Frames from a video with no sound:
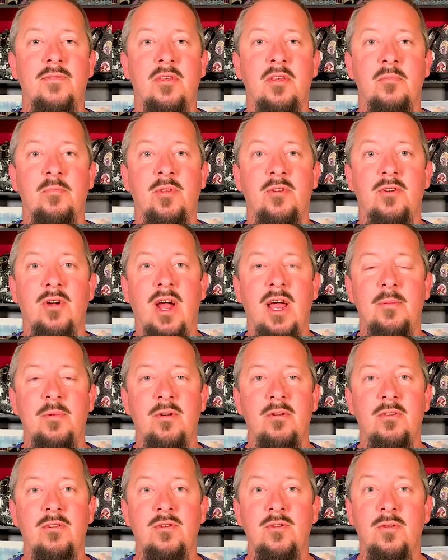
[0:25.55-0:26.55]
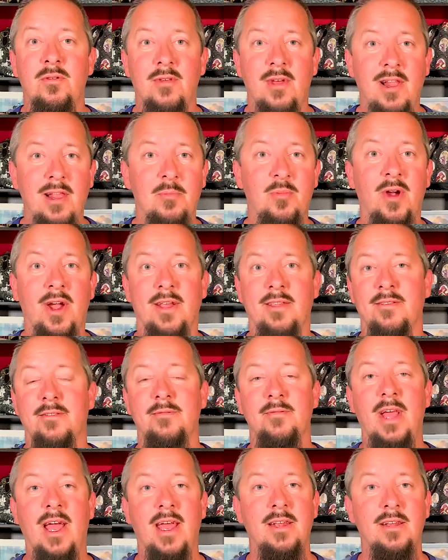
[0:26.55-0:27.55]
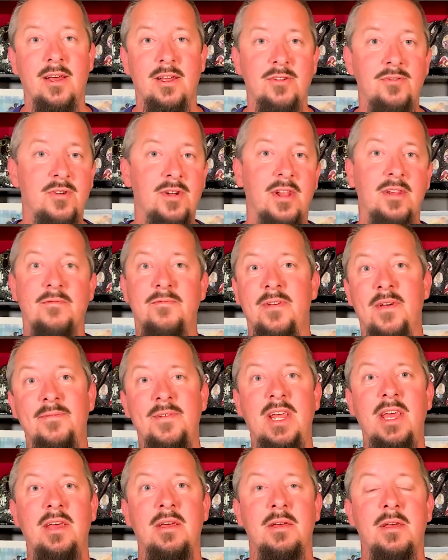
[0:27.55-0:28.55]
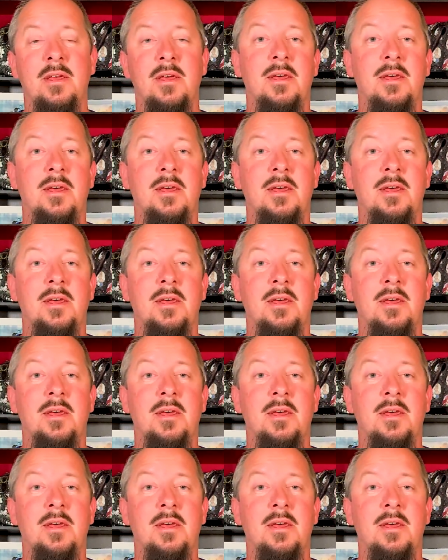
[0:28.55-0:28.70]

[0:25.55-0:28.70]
subscribers to celebrate. 950